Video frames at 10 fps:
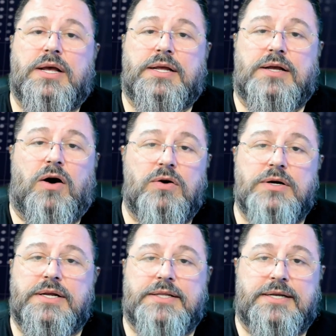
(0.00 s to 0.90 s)

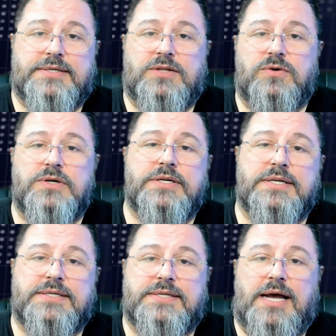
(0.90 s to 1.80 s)
only the asset owner
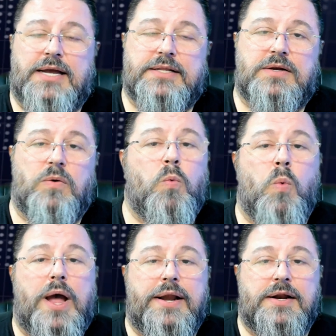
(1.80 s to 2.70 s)
decide
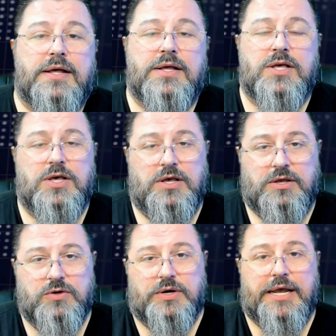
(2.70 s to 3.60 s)
when
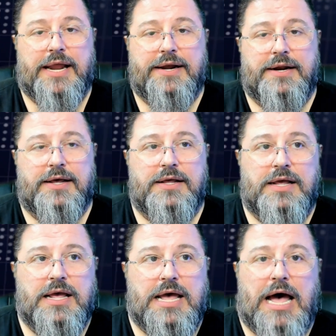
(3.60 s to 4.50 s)
you can
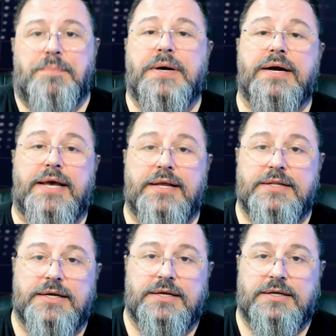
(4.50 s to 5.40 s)
upgrade
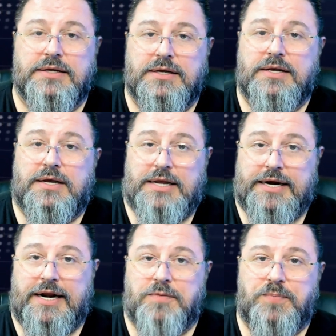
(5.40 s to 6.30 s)
an
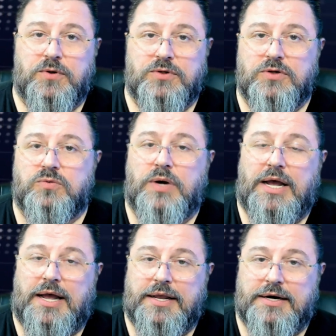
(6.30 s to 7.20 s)
airport to a
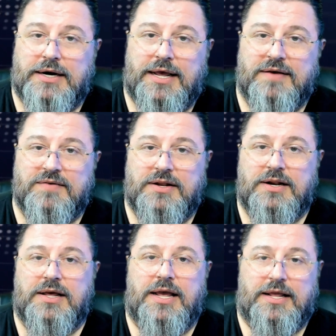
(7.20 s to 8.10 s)
higher level
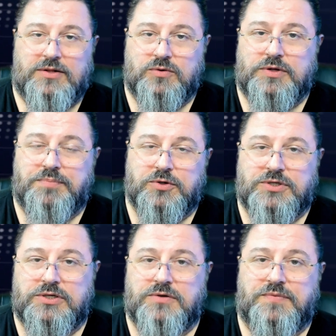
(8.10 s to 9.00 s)
and do the
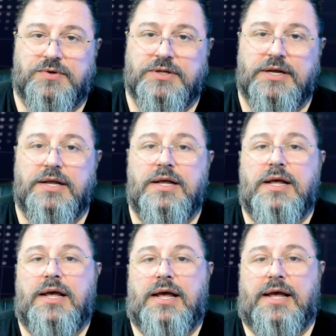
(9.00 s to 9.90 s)
procedure for the
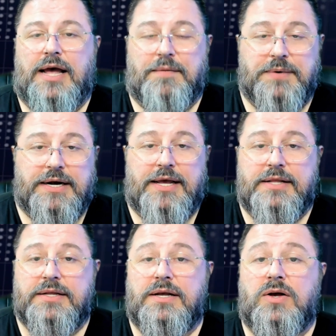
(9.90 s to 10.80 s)

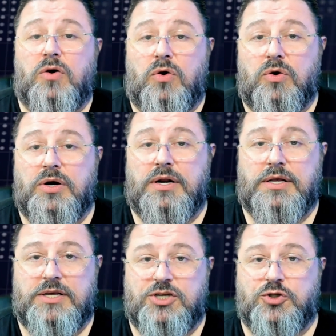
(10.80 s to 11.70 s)
upgrade, or
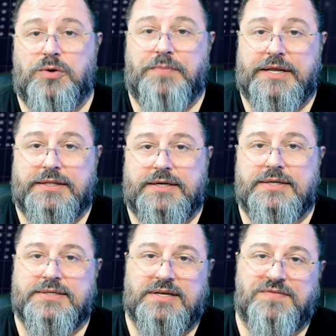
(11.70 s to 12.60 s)
issue a
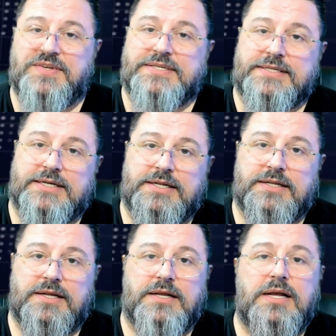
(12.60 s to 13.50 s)
maintenance if is
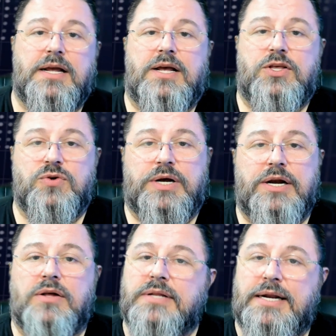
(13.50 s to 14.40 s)
needed. You
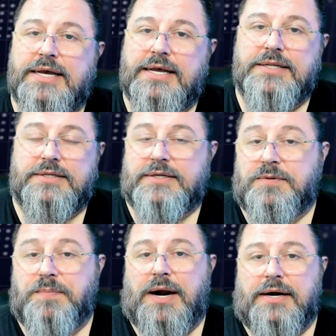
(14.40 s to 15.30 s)
cannot delegate the third
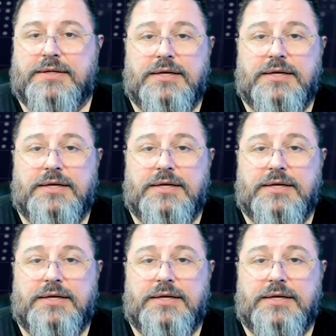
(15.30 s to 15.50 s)
party.